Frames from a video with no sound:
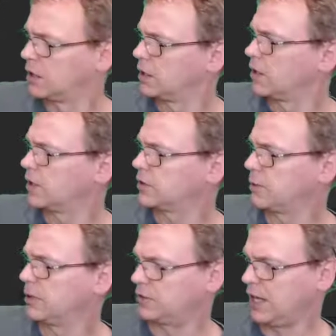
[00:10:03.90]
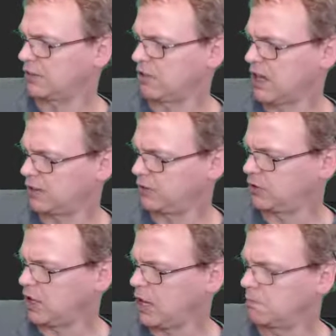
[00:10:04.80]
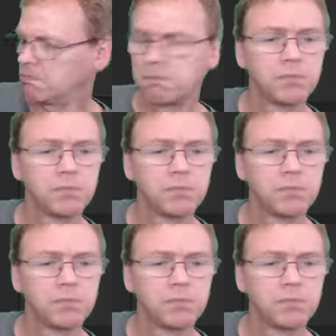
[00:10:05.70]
Well, I mean, it's not exactly the same.